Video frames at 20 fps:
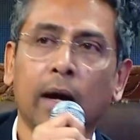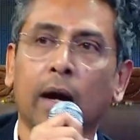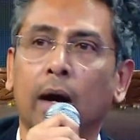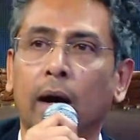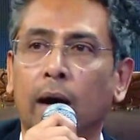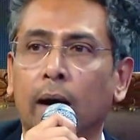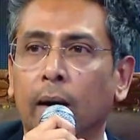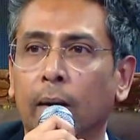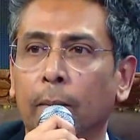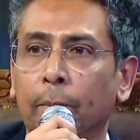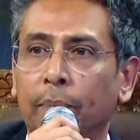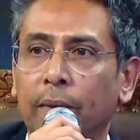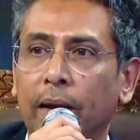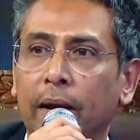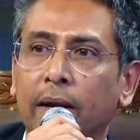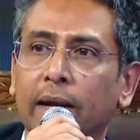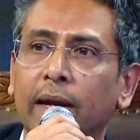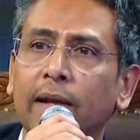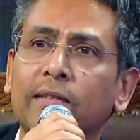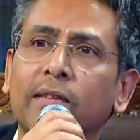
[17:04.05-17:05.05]

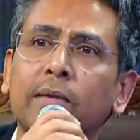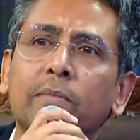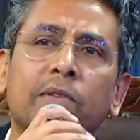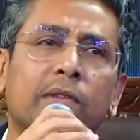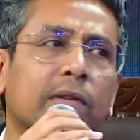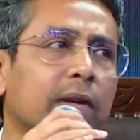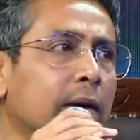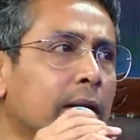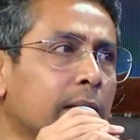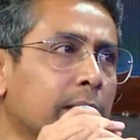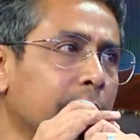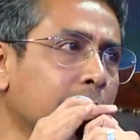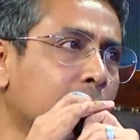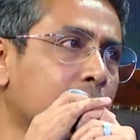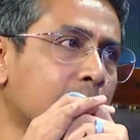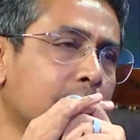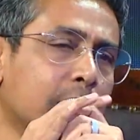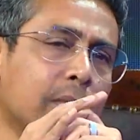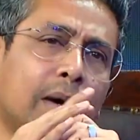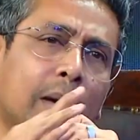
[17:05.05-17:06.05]
And get some,
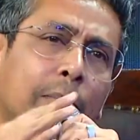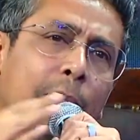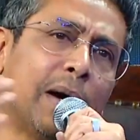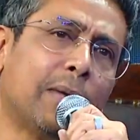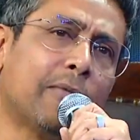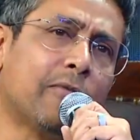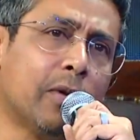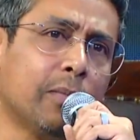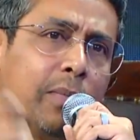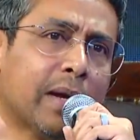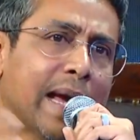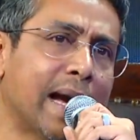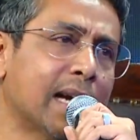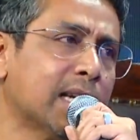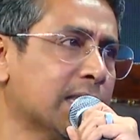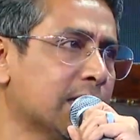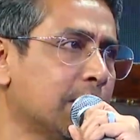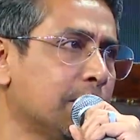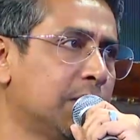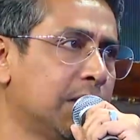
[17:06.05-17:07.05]
apart from cash
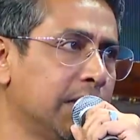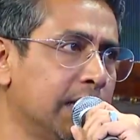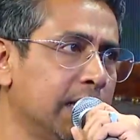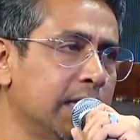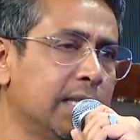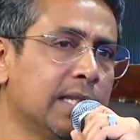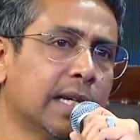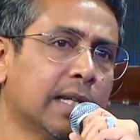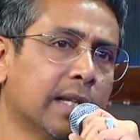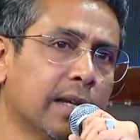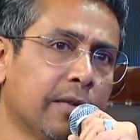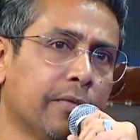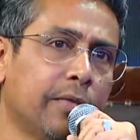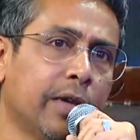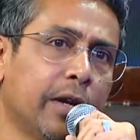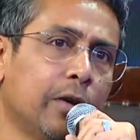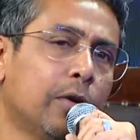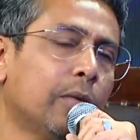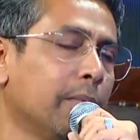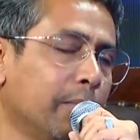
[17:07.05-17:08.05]
subsidies, I think
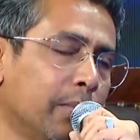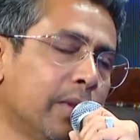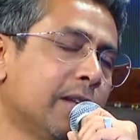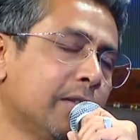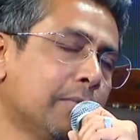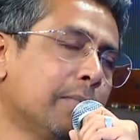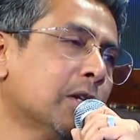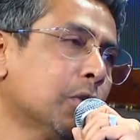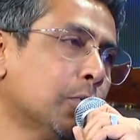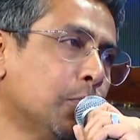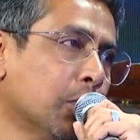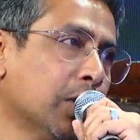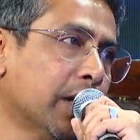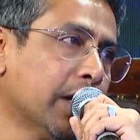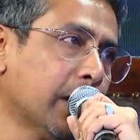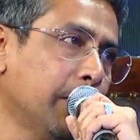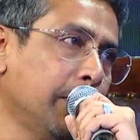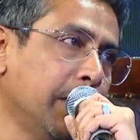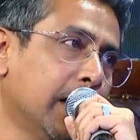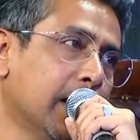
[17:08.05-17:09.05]
there's much more that
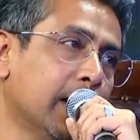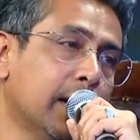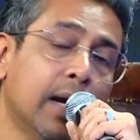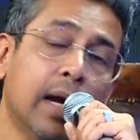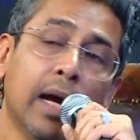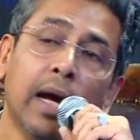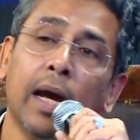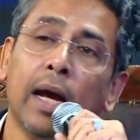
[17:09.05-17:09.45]
can be done.